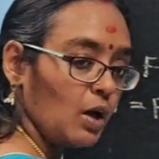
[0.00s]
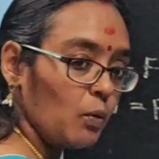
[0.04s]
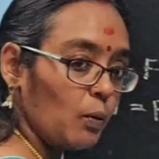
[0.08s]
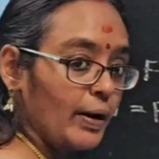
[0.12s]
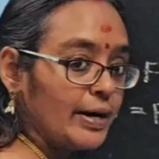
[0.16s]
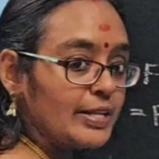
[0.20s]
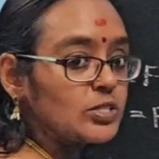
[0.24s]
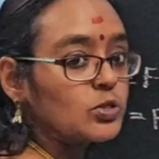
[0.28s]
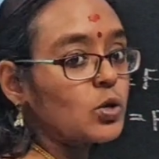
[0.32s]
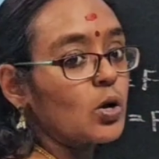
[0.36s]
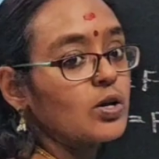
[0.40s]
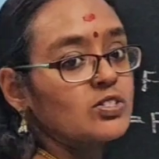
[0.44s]

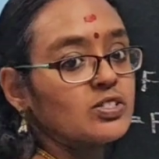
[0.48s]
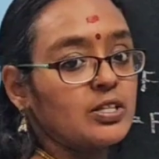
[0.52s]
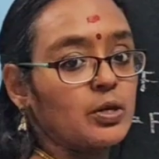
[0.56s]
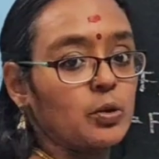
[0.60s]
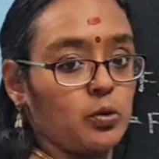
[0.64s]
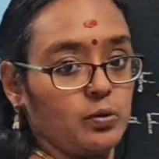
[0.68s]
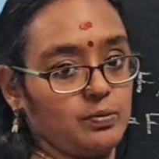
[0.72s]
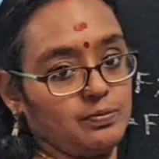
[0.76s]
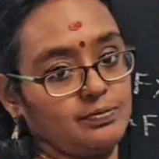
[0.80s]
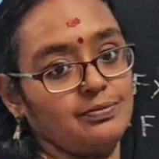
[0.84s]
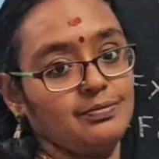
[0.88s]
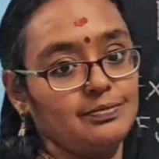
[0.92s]
What is cos
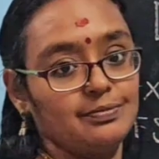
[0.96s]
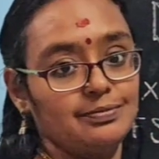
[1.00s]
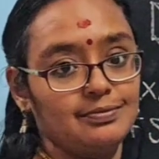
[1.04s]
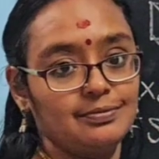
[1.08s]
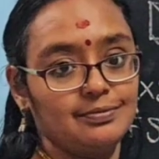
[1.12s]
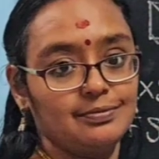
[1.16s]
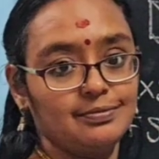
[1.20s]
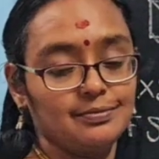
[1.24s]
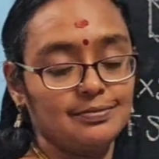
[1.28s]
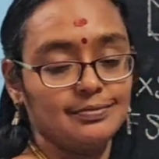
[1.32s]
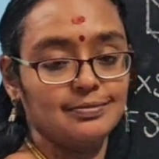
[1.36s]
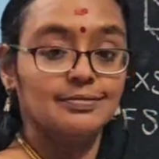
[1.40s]
0?
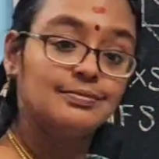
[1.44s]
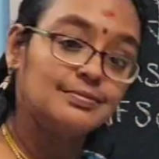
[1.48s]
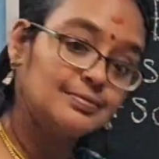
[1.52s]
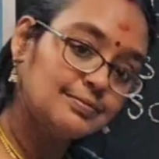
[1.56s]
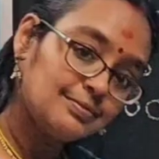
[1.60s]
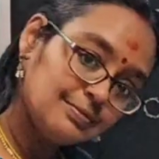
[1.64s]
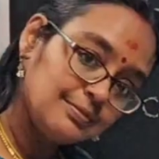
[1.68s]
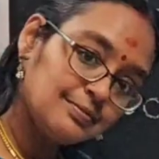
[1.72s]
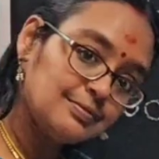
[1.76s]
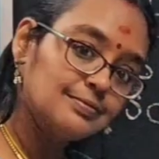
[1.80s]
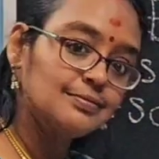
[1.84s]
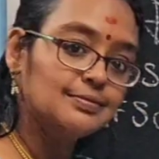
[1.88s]

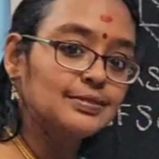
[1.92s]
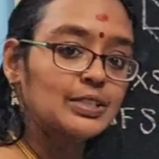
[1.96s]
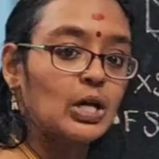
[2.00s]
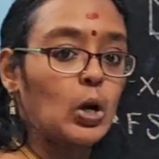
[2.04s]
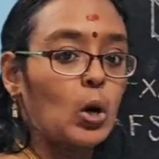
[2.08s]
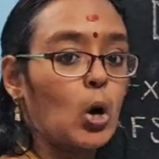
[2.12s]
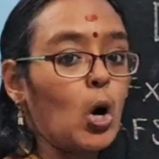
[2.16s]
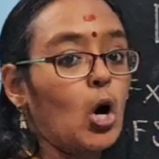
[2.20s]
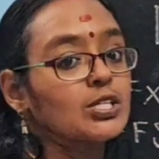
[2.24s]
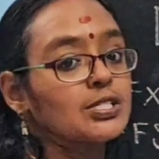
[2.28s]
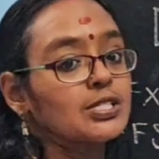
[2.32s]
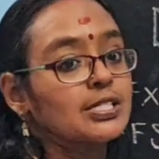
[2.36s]

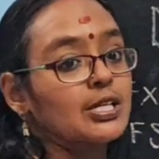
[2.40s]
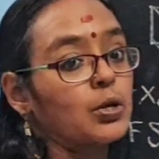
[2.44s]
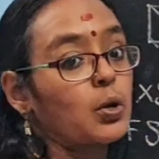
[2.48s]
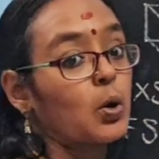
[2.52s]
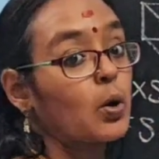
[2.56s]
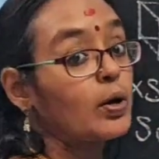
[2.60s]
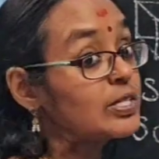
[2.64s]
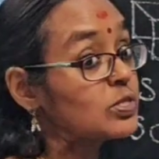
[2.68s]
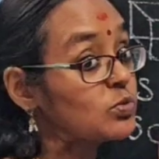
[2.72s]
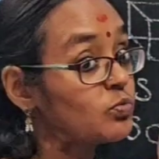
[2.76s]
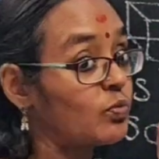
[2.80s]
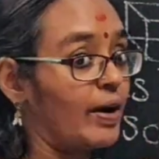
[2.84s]
Cos 0
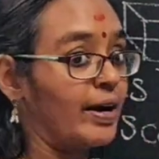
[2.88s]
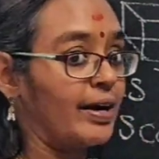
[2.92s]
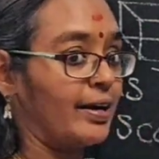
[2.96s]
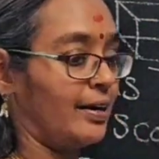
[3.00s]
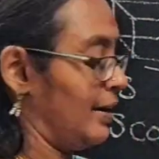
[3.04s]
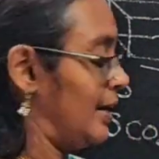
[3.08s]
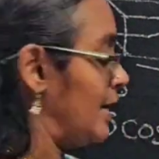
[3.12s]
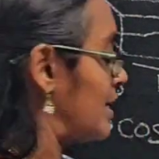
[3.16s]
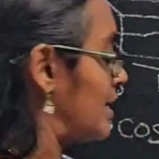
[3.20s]
is 1,